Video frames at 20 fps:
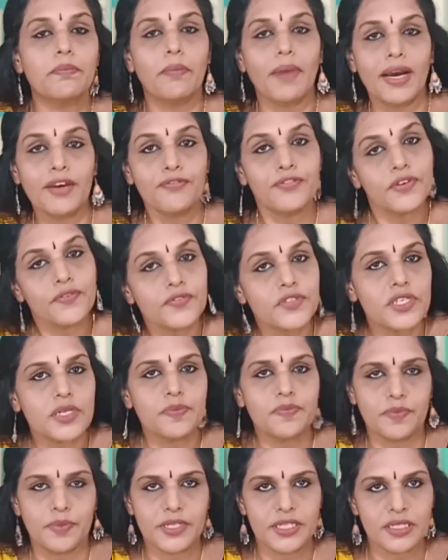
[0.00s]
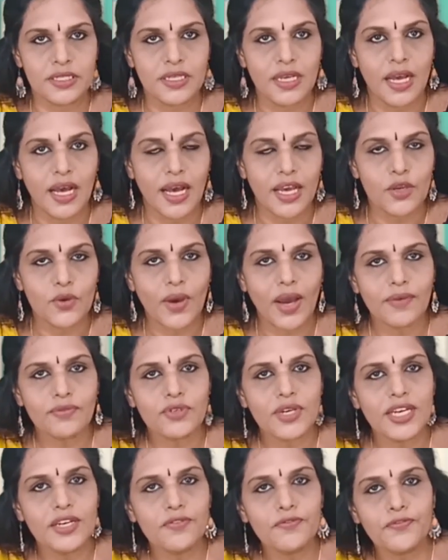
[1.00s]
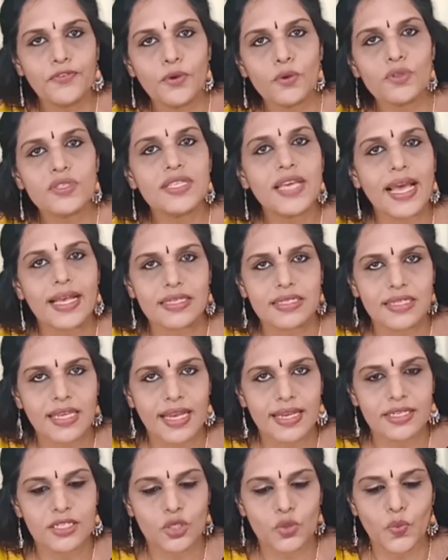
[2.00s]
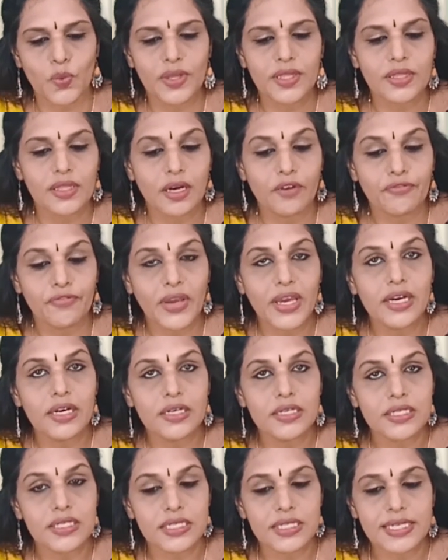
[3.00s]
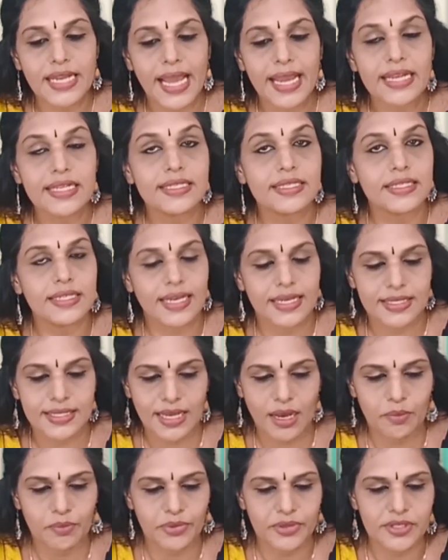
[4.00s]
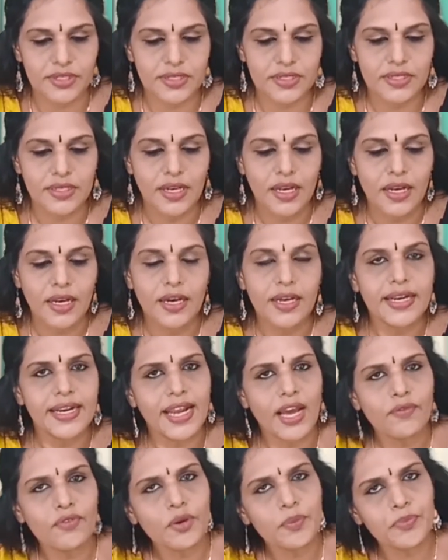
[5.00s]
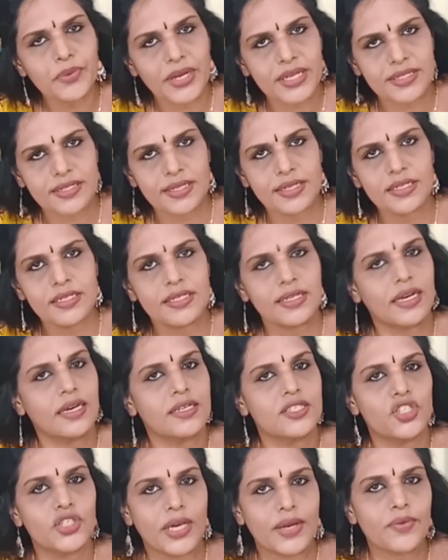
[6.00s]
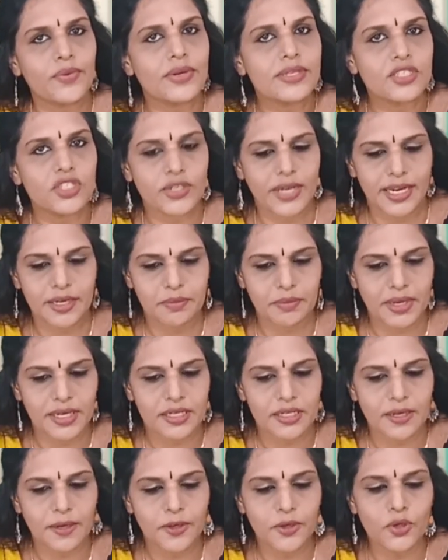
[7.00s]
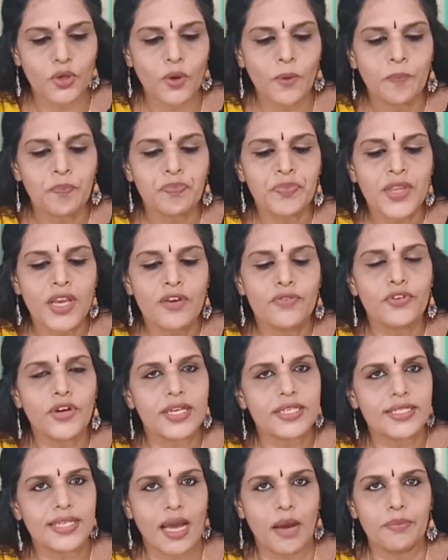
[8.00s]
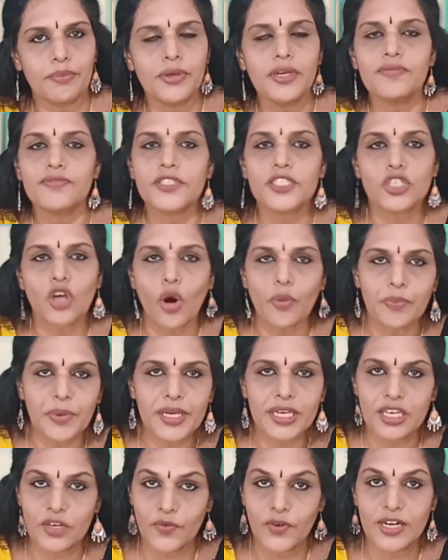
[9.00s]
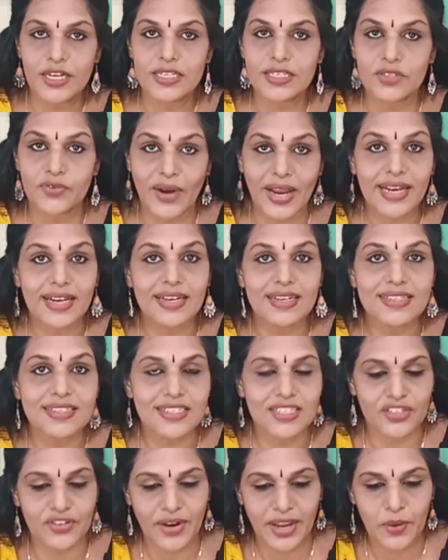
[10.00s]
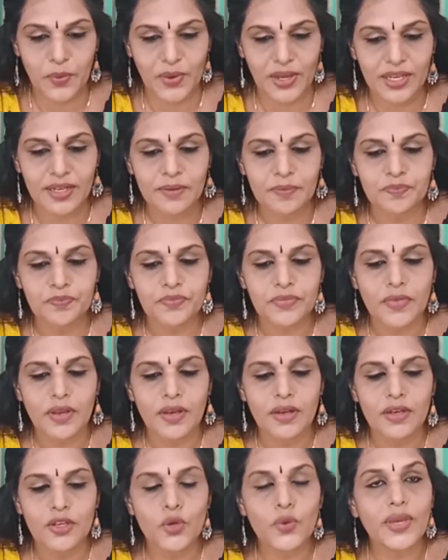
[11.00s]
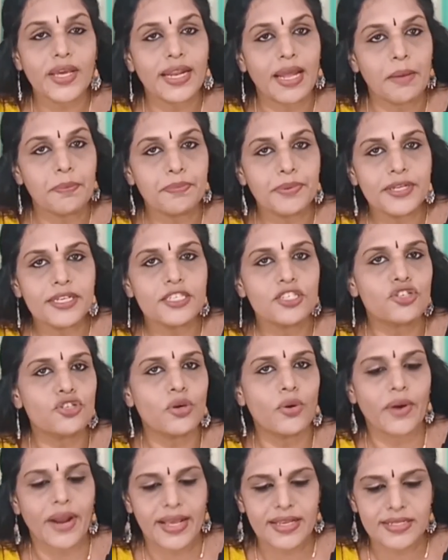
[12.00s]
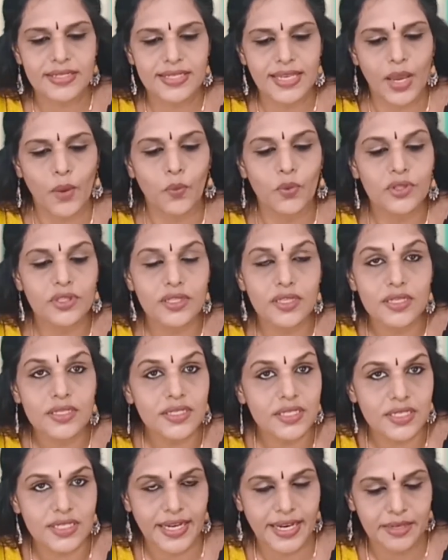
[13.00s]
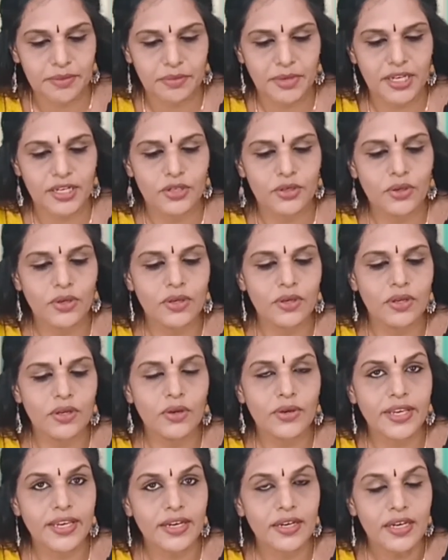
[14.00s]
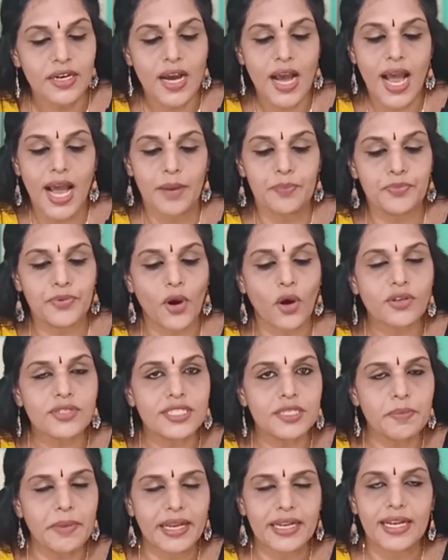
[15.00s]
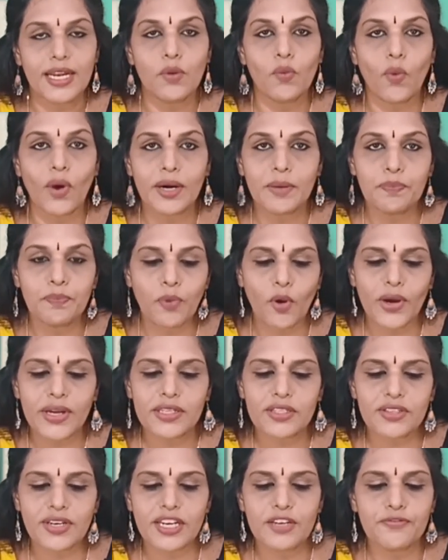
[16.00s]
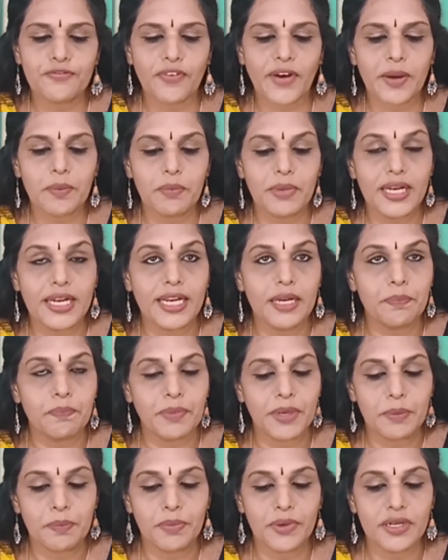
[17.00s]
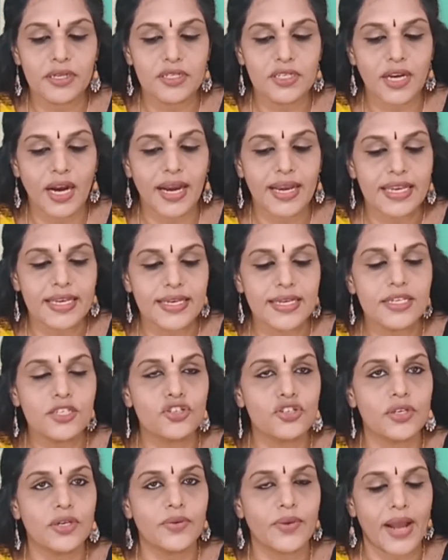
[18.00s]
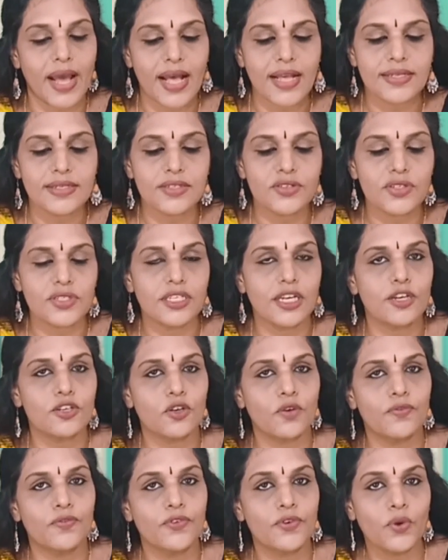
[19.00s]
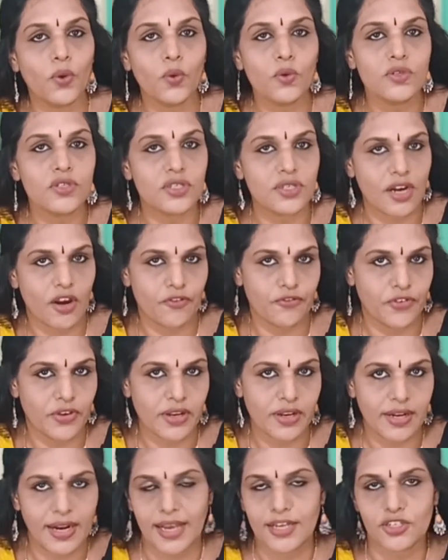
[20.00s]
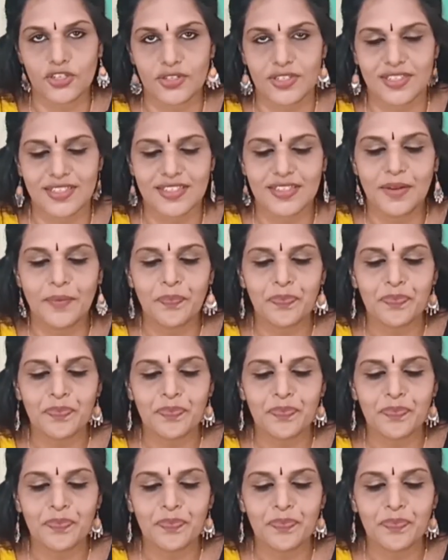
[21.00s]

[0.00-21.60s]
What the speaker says: My fifth tip is, you have to infuse the essays with figures, dates and examples. Never present a general statement. For example, if the topic given is reckless driving, you can embellish your essay with this statement. Look here, approximately 1.35 million people die each year as a result of road traffic clashes.